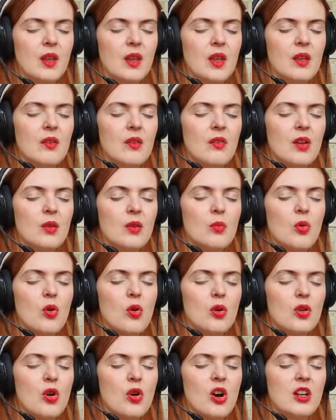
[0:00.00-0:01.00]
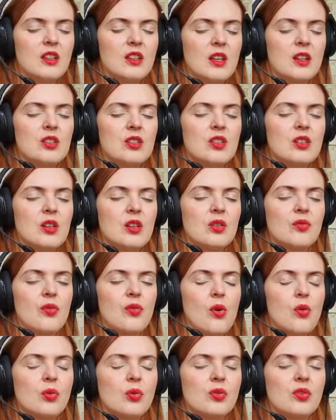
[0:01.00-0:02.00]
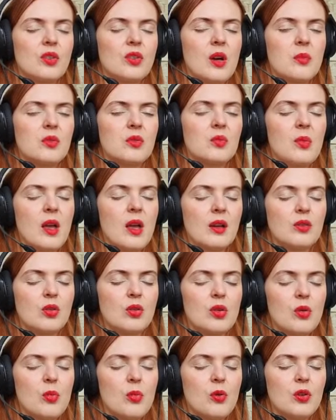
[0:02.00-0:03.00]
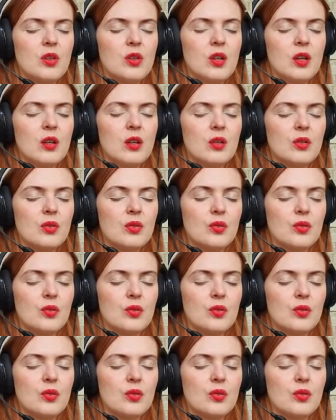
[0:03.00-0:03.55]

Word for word: even more your attention and focus comes back to your body